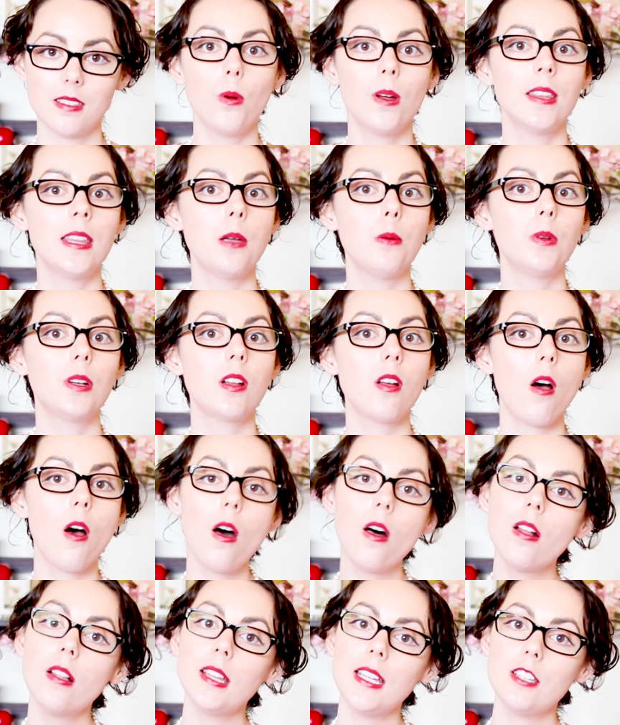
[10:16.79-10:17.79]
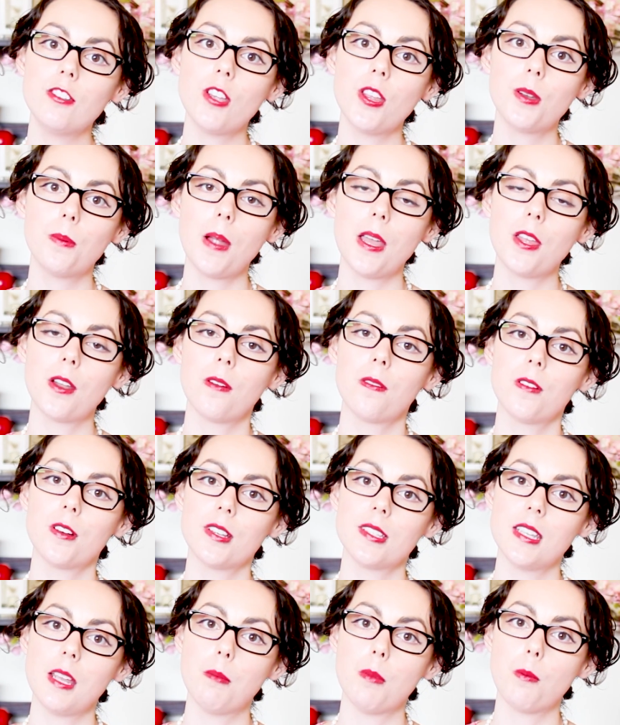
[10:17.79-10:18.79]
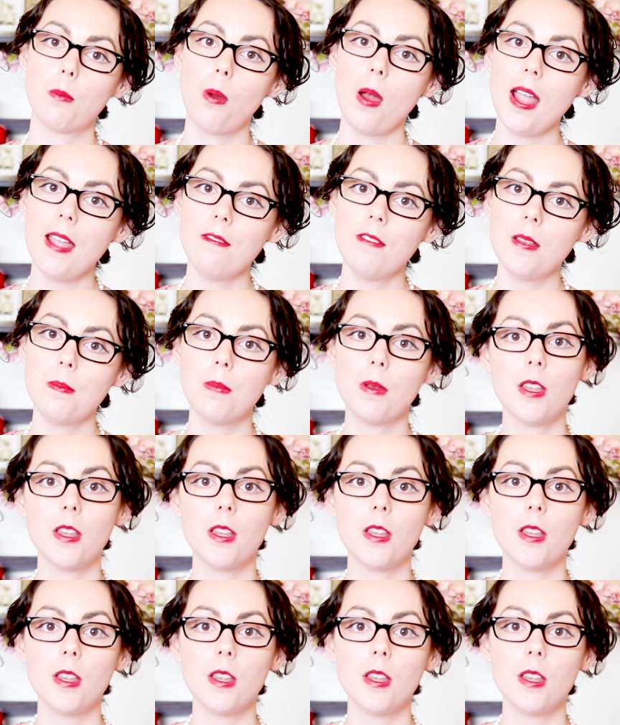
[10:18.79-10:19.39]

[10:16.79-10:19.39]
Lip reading: where they would call each other by their first name in private,